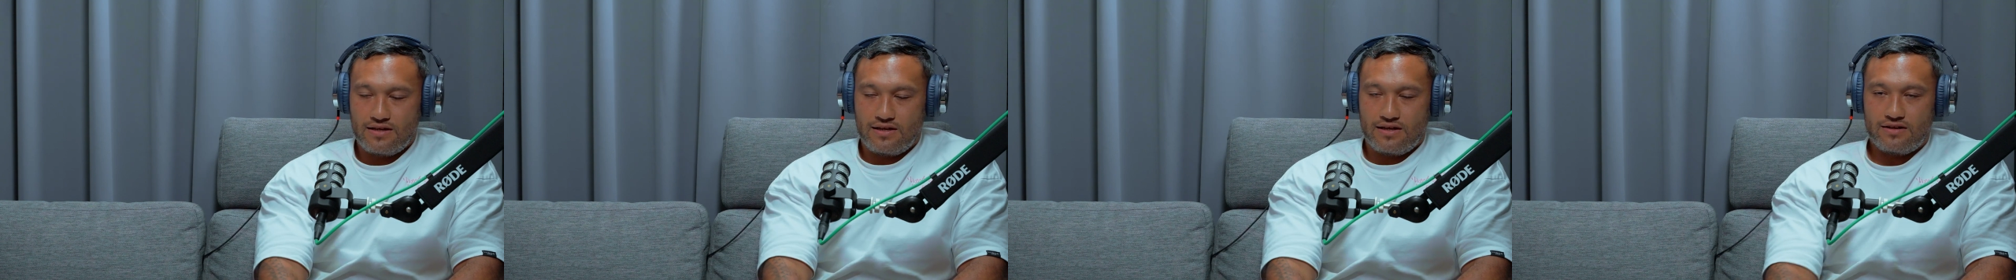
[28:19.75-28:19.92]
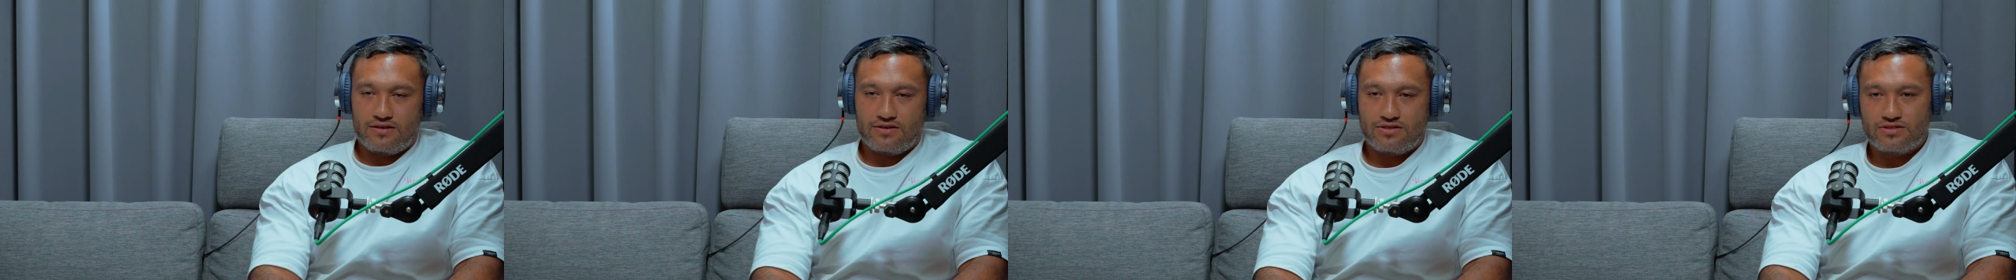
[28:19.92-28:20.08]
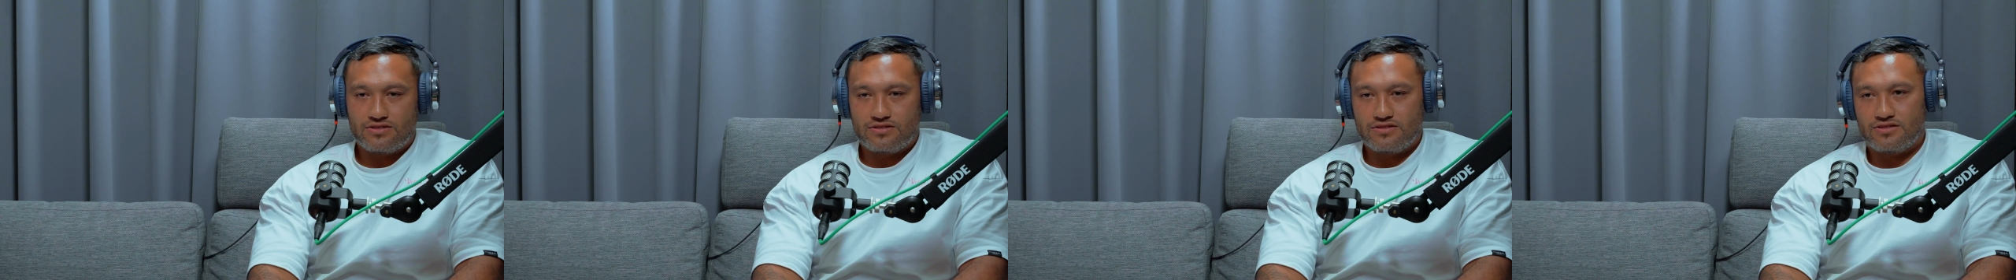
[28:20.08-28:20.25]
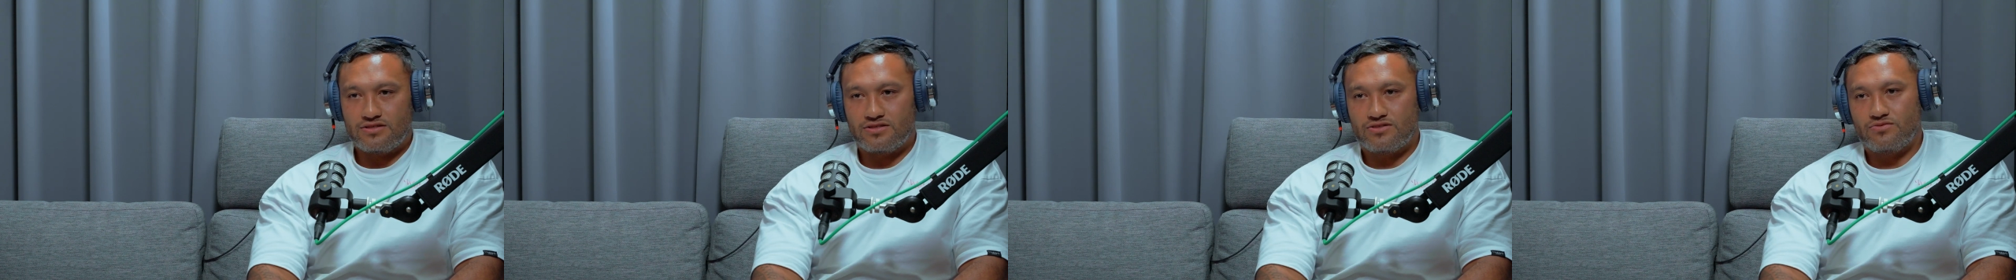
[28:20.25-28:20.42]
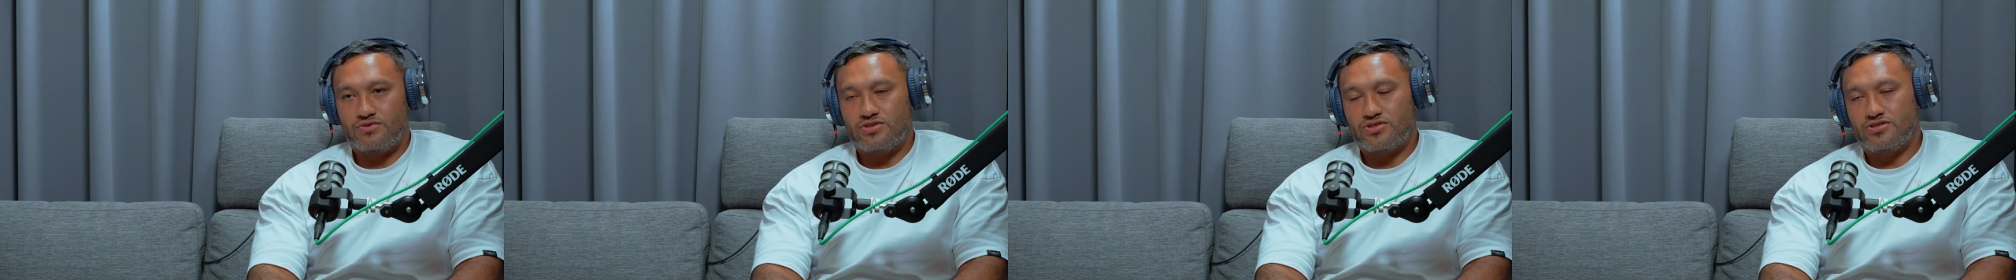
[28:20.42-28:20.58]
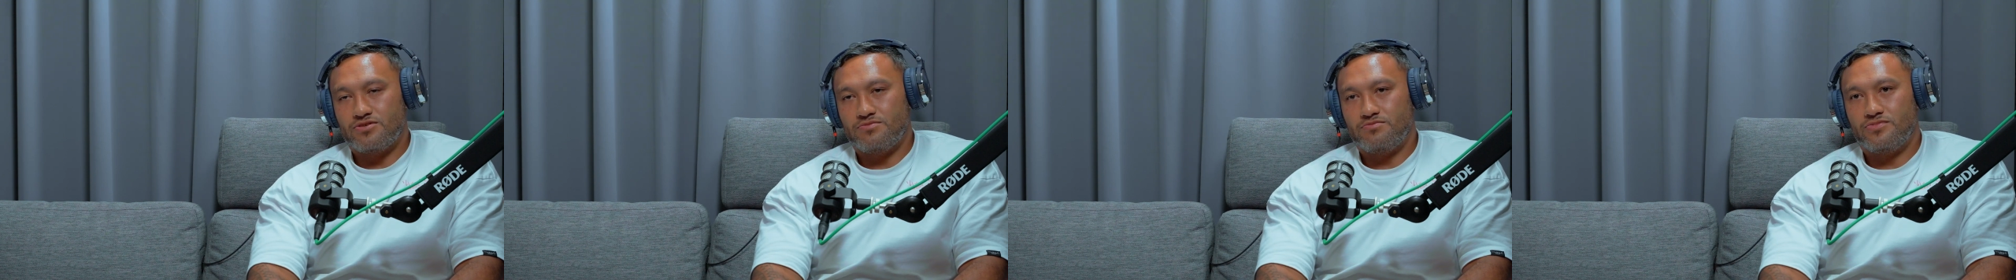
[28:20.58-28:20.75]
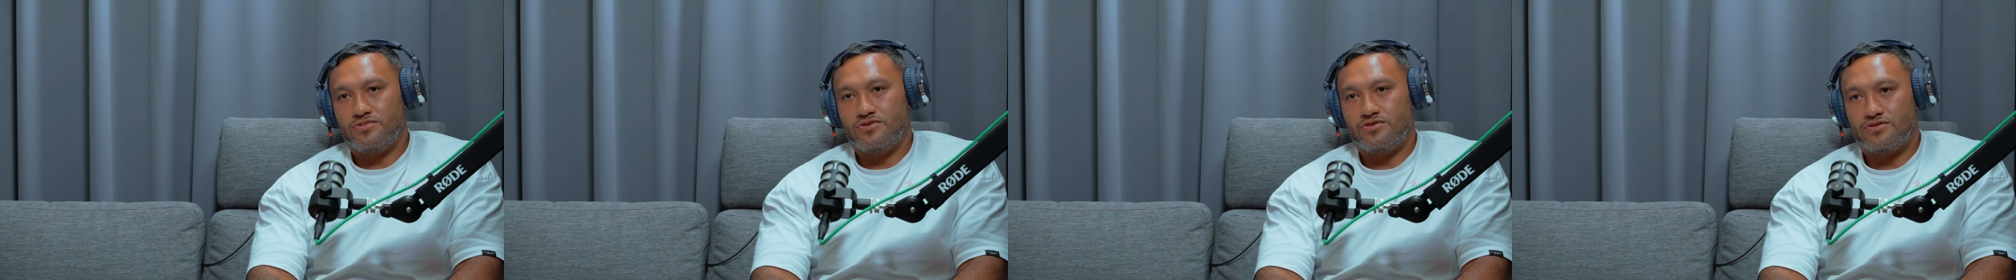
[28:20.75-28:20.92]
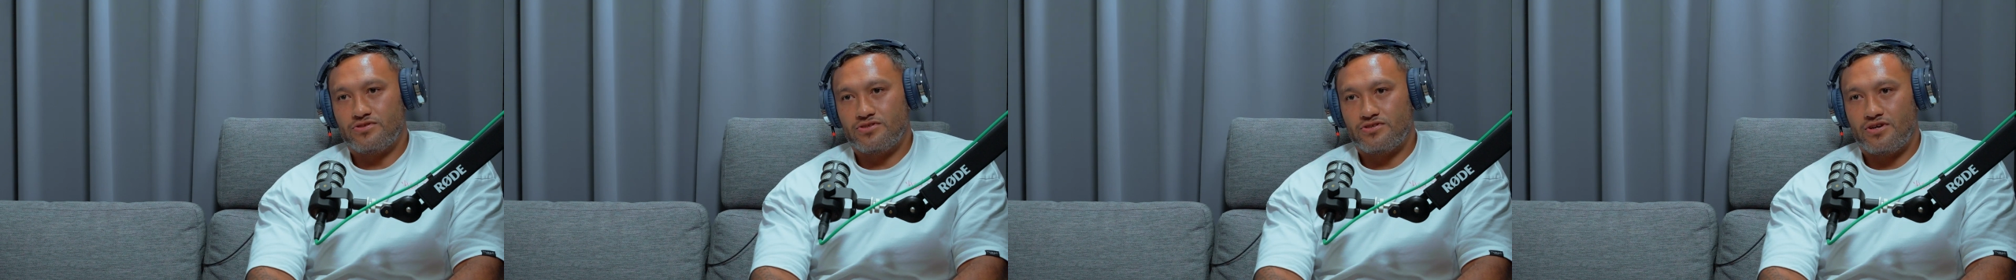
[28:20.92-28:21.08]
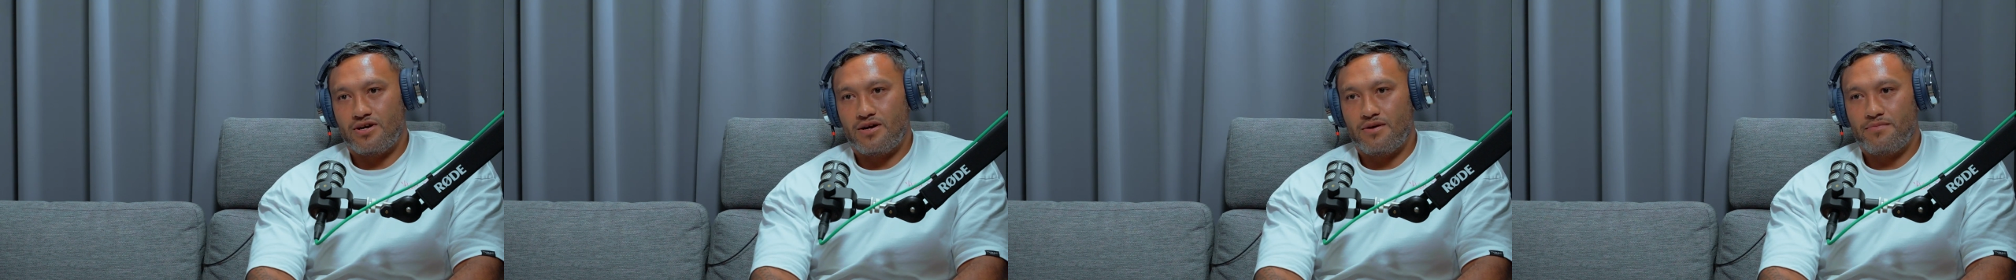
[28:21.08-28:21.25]
And I used to just watch him all
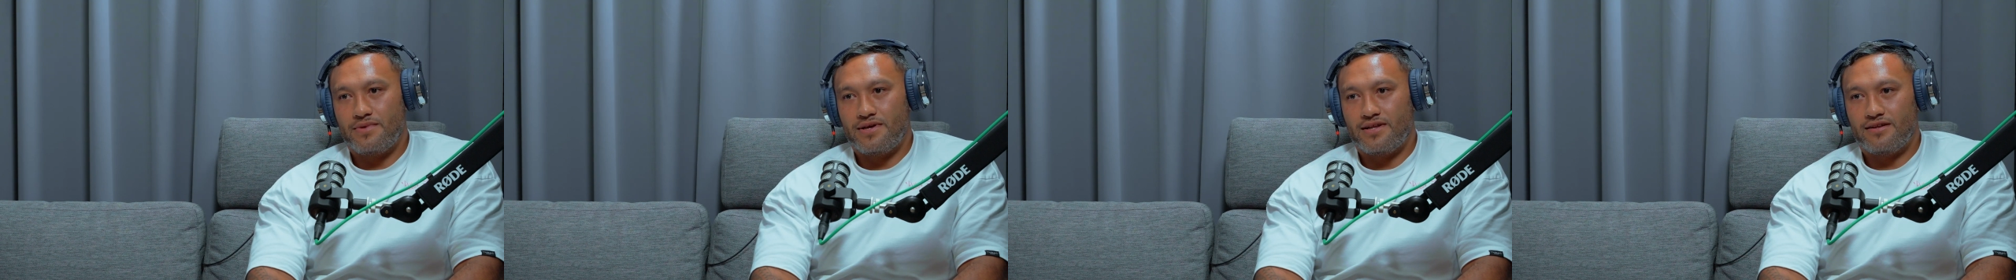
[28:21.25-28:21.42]
the time,